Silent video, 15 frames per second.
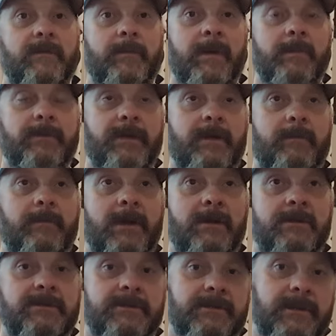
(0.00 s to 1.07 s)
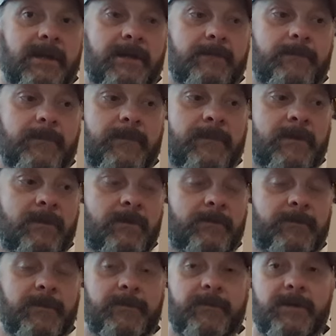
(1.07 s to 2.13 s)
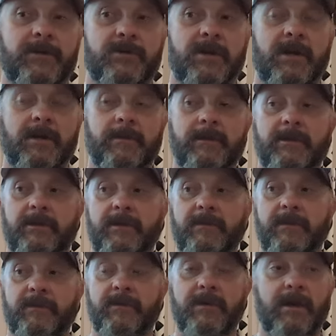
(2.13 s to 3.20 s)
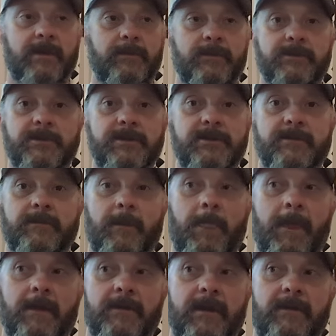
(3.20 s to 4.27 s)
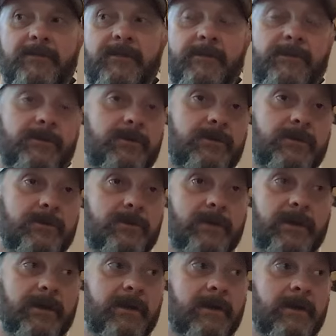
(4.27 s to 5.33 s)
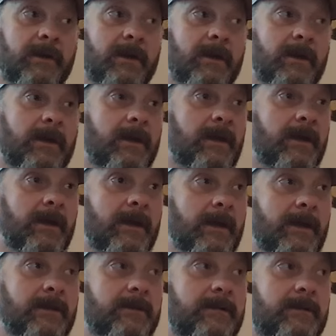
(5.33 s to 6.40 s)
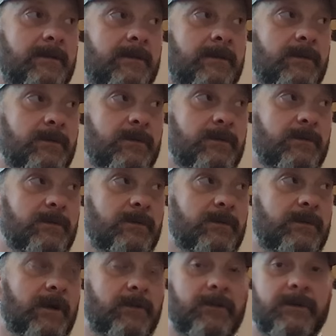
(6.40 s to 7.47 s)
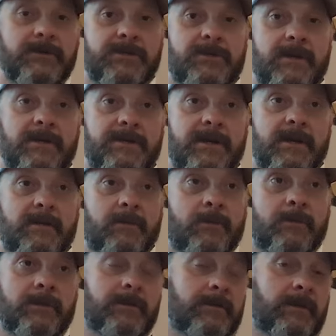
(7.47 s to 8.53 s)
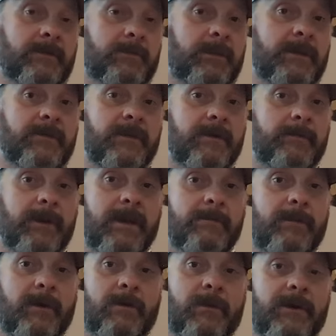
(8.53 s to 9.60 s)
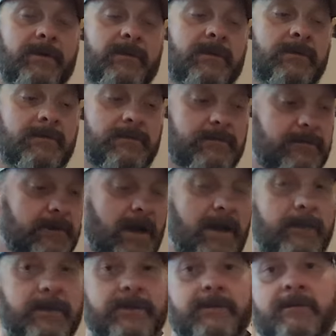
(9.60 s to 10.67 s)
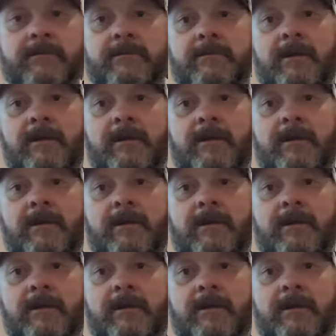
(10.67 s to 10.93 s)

for people that are balancing that, you know, feel free to chime in, even if you're not a musician and you have something you do like to get rid of stress at work. If play fucking paintball, whatever. Comment.